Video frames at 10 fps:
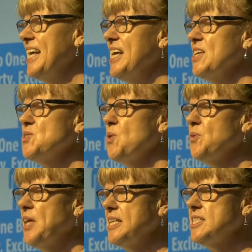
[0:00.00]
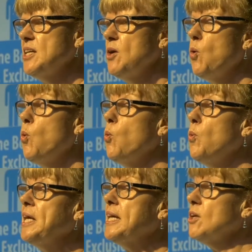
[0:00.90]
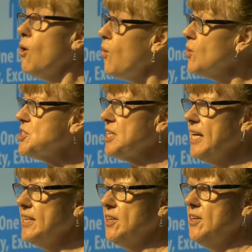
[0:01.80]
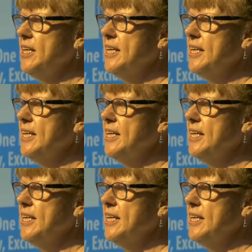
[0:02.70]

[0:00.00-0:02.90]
so that we can all together